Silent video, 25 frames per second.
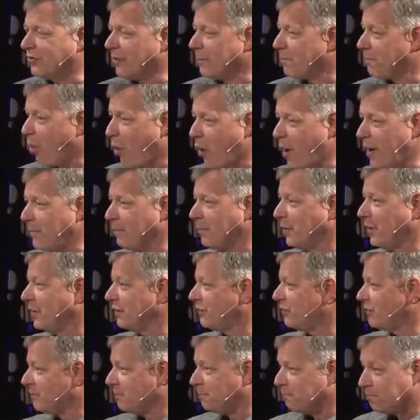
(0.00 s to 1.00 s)

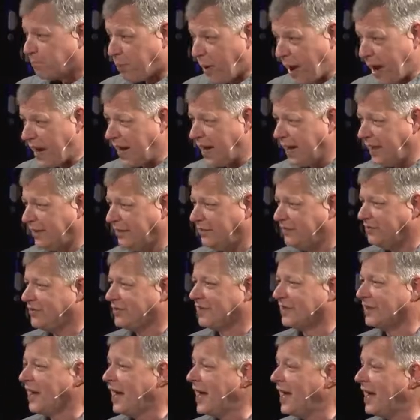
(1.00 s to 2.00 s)
appointments, and pains
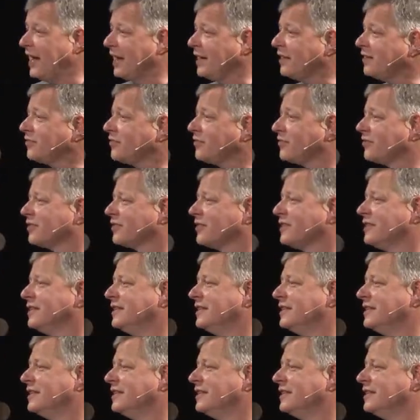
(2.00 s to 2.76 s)
and aches?